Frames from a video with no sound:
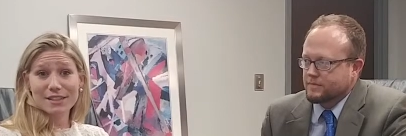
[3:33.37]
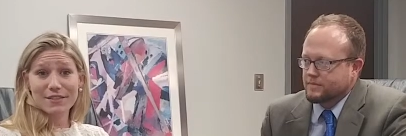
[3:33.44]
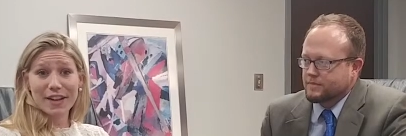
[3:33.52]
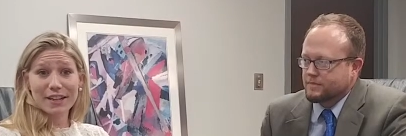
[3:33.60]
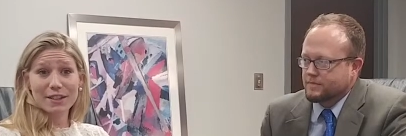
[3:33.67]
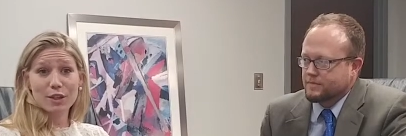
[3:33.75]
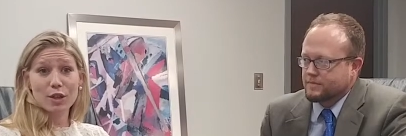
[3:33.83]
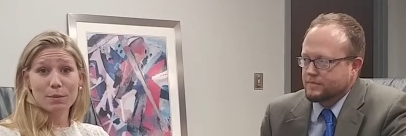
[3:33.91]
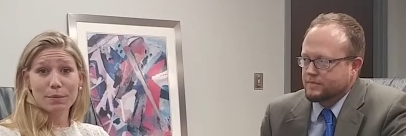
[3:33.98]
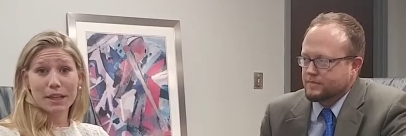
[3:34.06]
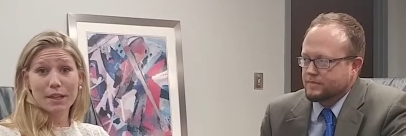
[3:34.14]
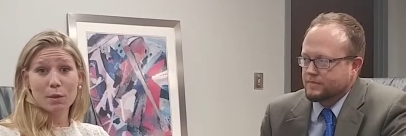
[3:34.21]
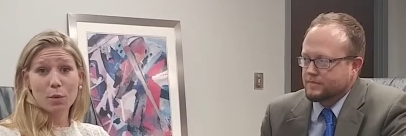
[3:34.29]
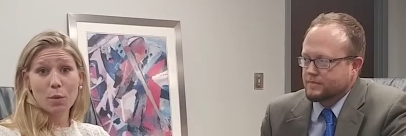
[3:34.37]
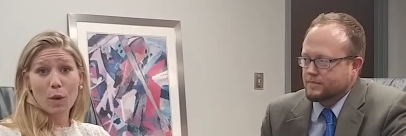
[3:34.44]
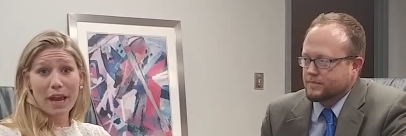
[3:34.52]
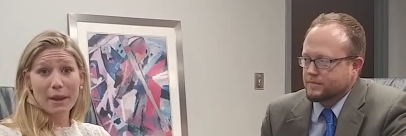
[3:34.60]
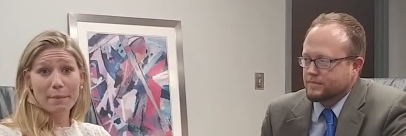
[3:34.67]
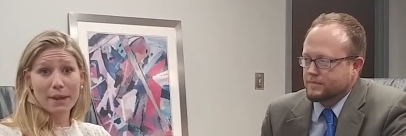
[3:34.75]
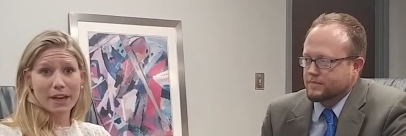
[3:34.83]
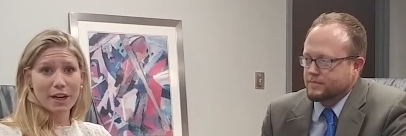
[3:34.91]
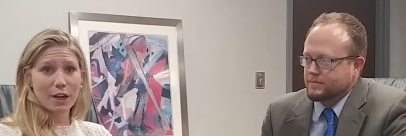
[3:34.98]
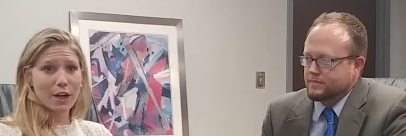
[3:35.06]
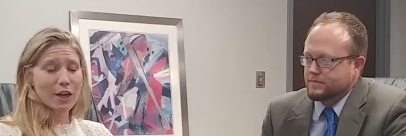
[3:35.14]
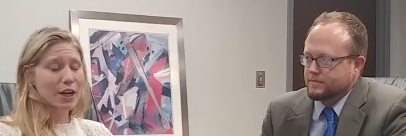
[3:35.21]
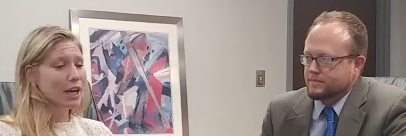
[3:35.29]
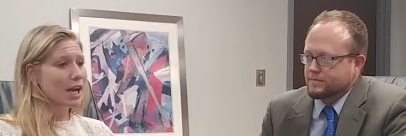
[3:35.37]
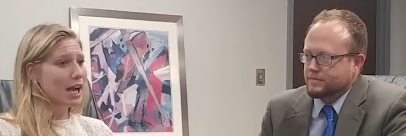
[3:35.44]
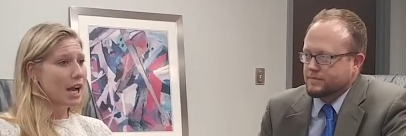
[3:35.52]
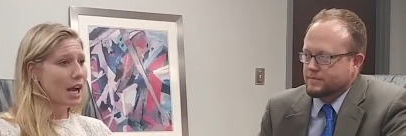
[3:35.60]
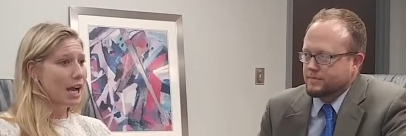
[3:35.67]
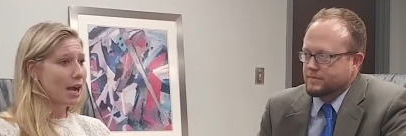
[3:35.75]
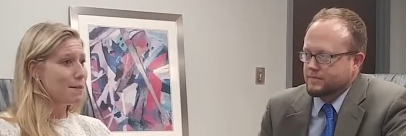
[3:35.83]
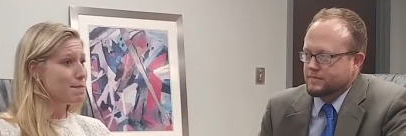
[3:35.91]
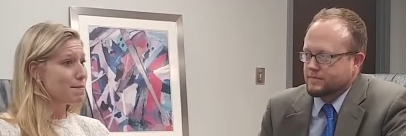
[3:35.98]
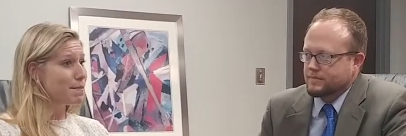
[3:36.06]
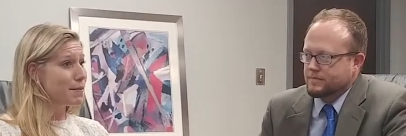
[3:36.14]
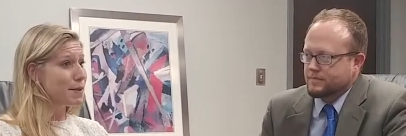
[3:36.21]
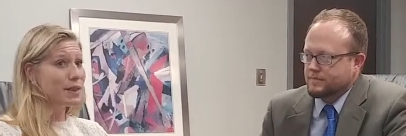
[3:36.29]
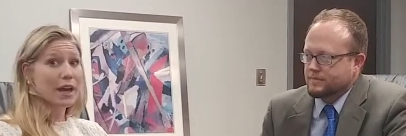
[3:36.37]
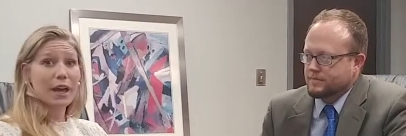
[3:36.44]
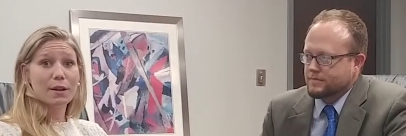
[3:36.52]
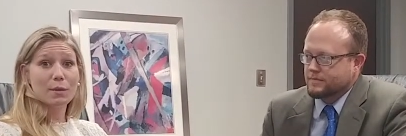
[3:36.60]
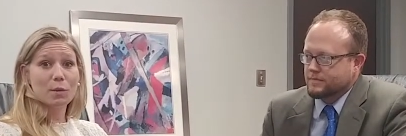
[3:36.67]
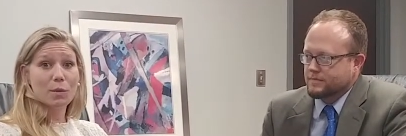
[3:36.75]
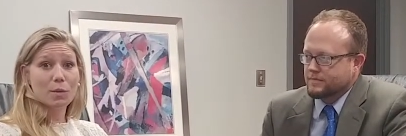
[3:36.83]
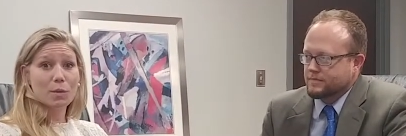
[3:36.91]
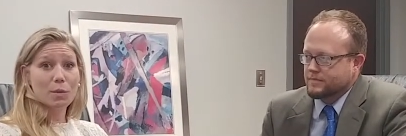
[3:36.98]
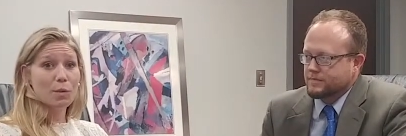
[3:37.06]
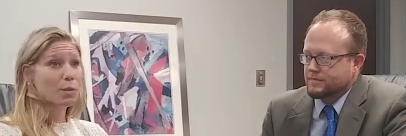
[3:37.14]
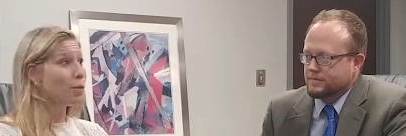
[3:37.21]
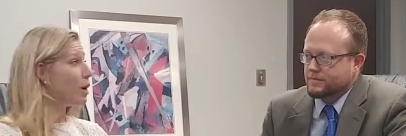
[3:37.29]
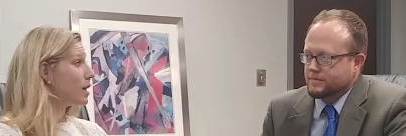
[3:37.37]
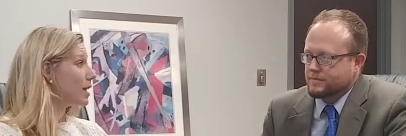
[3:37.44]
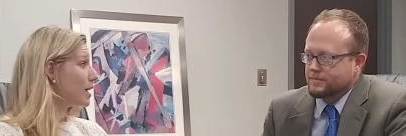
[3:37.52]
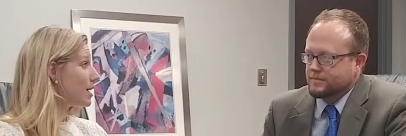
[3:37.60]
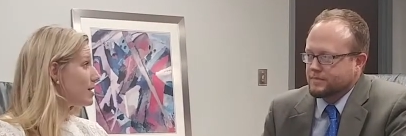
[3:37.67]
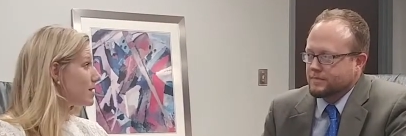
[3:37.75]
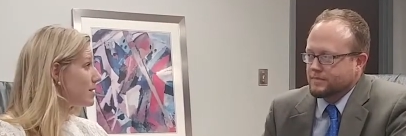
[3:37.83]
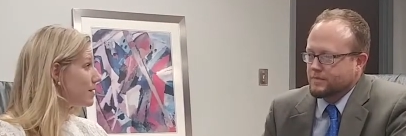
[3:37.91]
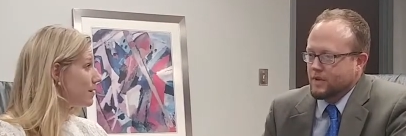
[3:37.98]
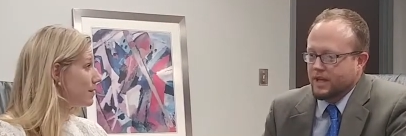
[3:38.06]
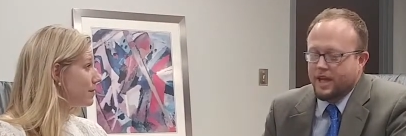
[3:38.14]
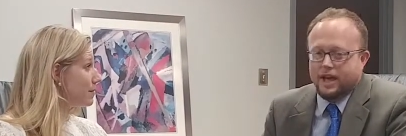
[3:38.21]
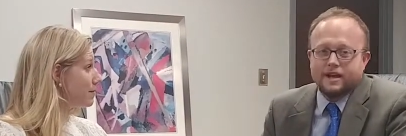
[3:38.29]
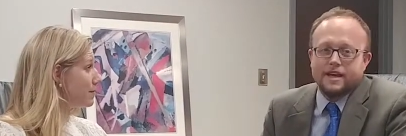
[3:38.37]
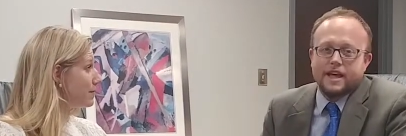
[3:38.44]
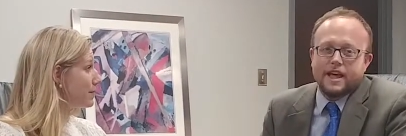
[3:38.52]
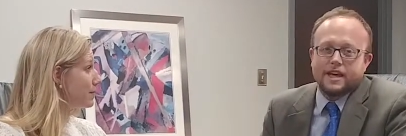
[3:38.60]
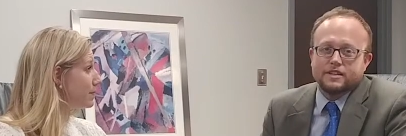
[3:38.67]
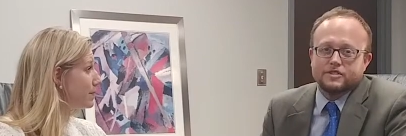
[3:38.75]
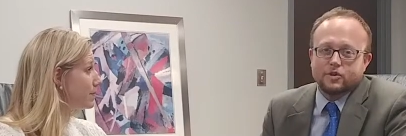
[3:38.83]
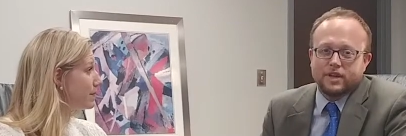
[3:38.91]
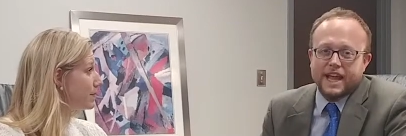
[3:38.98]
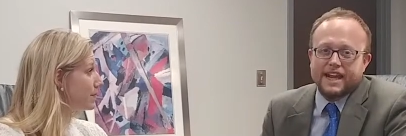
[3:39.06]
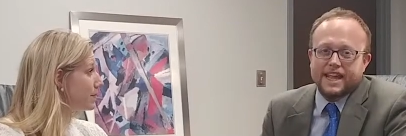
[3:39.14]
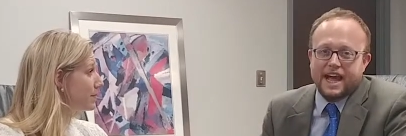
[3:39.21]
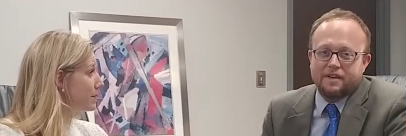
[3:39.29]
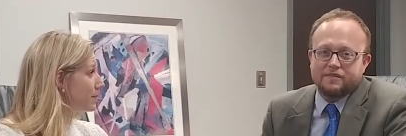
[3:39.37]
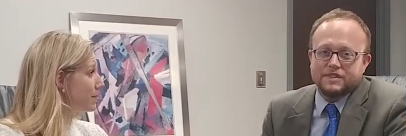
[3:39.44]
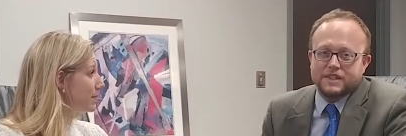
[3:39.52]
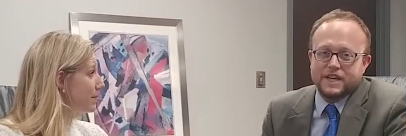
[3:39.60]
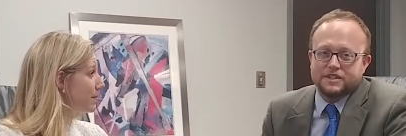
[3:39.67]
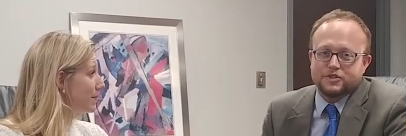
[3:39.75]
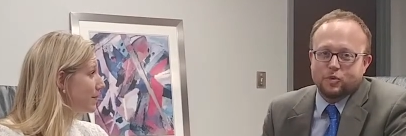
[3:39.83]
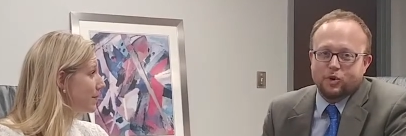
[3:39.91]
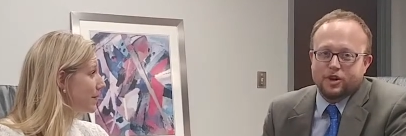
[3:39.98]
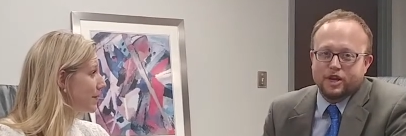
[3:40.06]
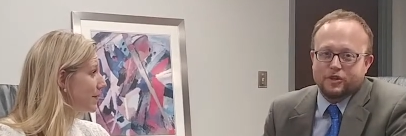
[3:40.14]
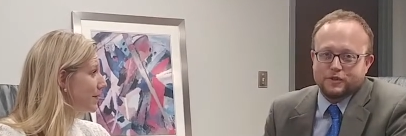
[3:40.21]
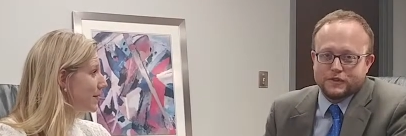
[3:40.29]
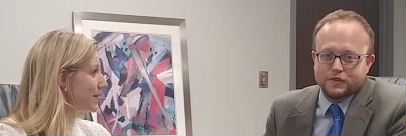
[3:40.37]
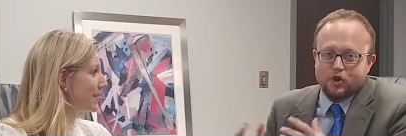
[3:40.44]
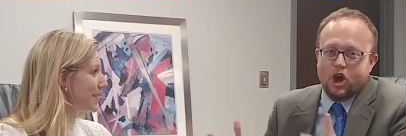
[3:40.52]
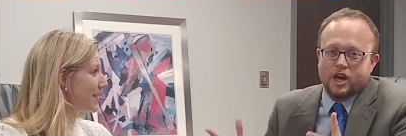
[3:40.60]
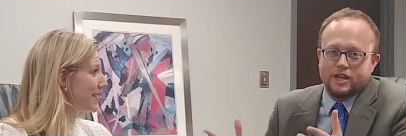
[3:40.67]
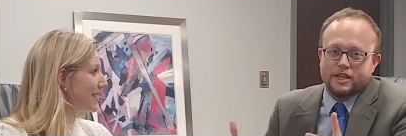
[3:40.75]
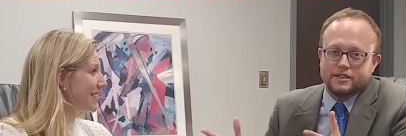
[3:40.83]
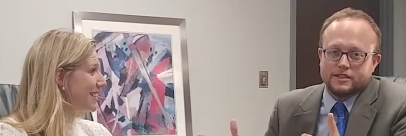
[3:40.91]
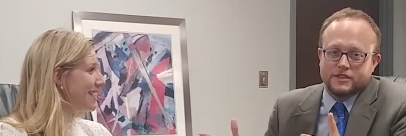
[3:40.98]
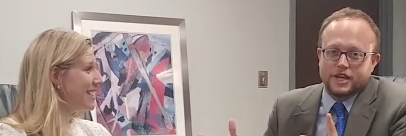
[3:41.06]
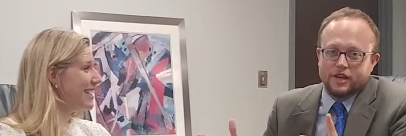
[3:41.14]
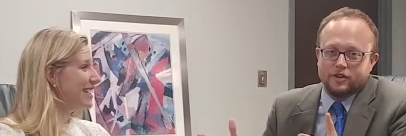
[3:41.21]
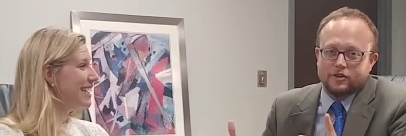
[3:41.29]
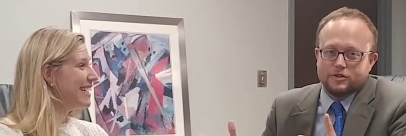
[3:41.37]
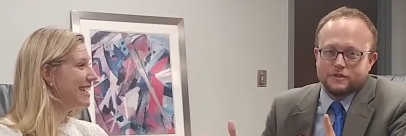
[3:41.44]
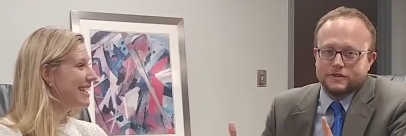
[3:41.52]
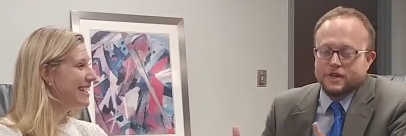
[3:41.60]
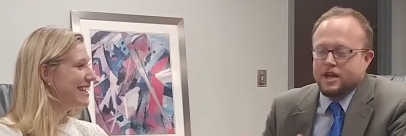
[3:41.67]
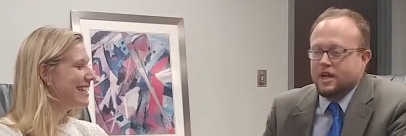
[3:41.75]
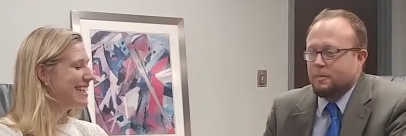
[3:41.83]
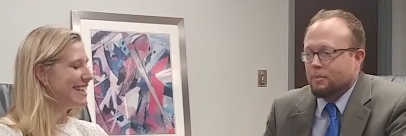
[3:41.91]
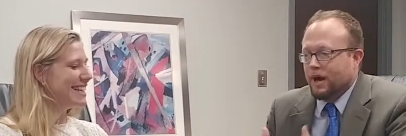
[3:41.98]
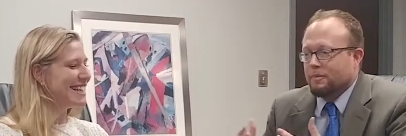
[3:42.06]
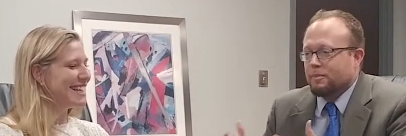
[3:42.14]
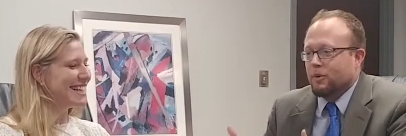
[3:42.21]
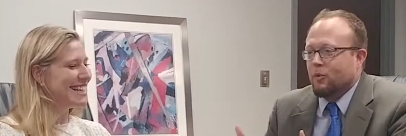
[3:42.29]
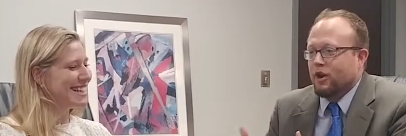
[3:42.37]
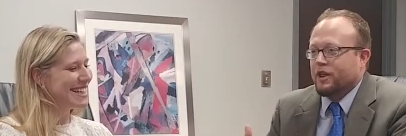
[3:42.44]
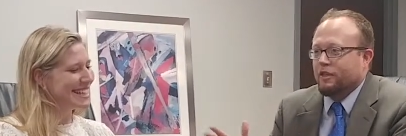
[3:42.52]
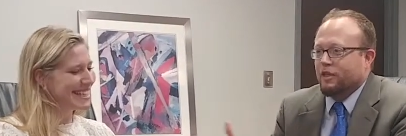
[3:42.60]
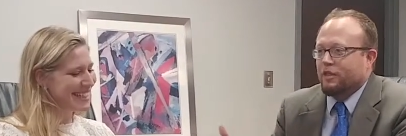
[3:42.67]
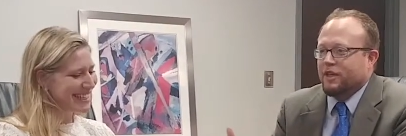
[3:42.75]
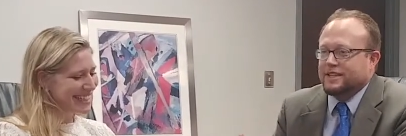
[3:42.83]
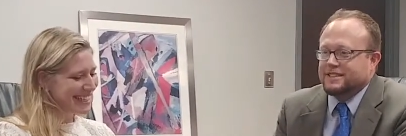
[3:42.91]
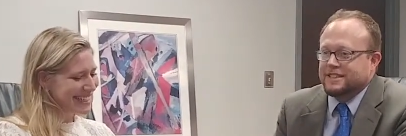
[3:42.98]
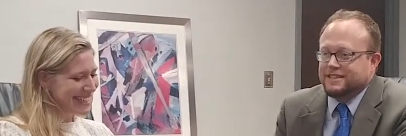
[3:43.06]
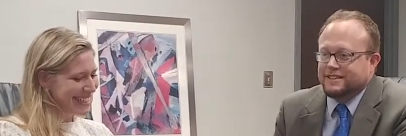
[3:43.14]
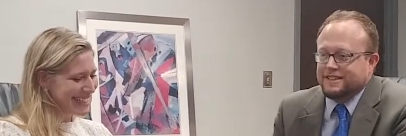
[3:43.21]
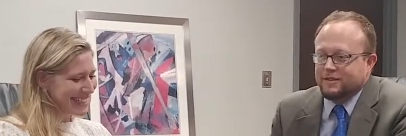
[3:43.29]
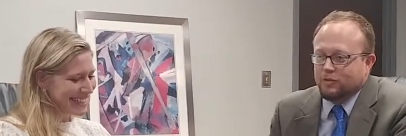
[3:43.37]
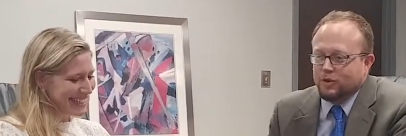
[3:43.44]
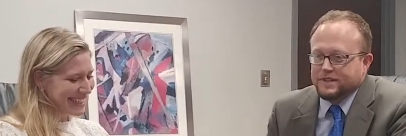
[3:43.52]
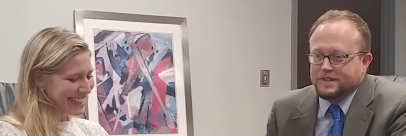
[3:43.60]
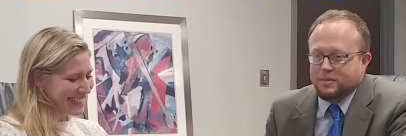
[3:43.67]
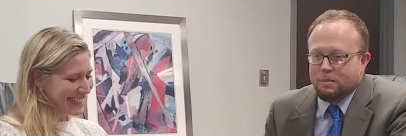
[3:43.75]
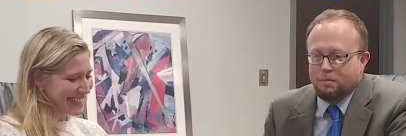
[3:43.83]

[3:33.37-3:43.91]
Speaker 1: event could be way bigger um, than what it is.
Speaker 2: Yeah, and so Katie obviously has to work on her stalking skills, but but one of the things that, that was